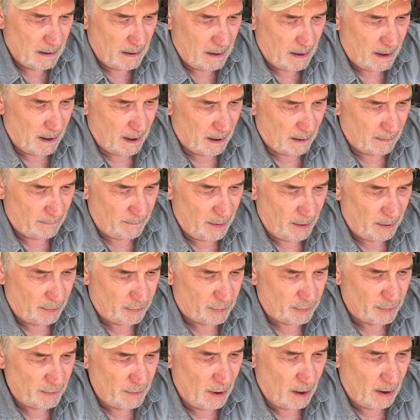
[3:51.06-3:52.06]
out of his
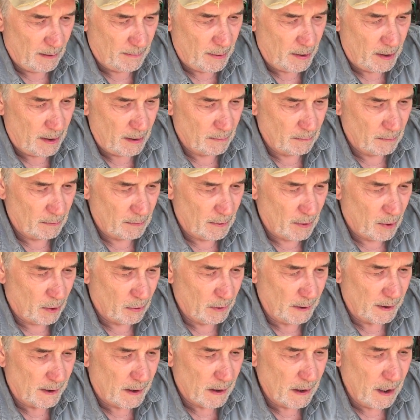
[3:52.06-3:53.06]
snubby, it would
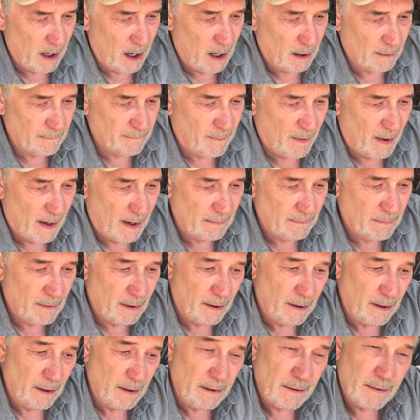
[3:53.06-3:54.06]
only clock
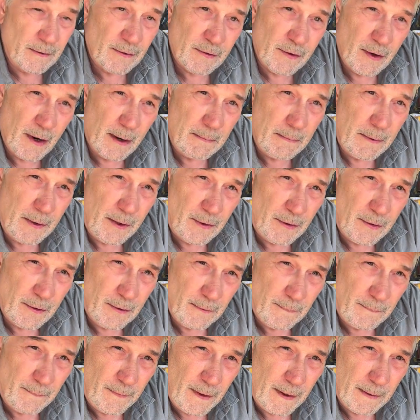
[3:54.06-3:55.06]

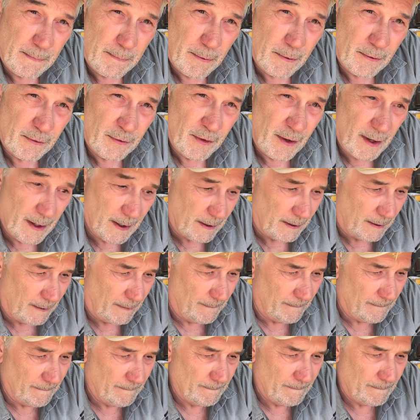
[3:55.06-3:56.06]
572 feet per second.
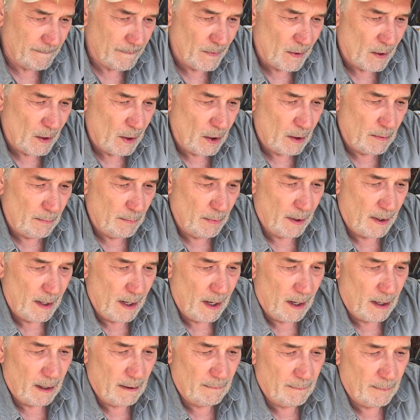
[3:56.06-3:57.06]
But
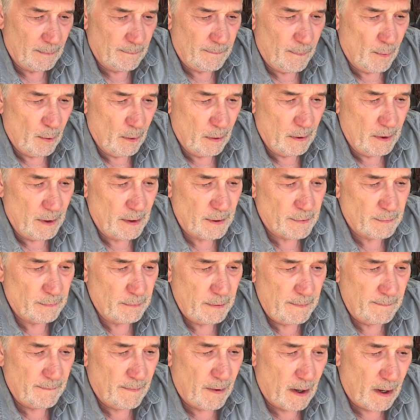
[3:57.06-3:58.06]
out of a 4-inch
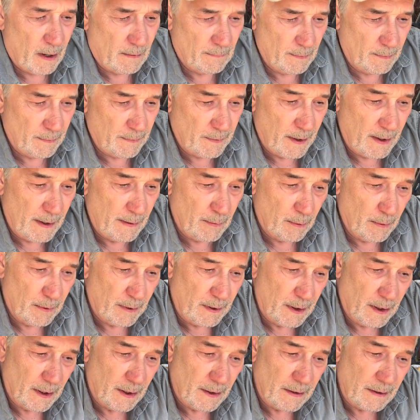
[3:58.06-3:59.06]
revolver, they were
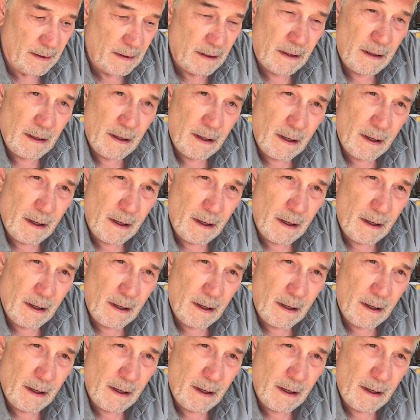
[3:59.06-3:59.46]
getting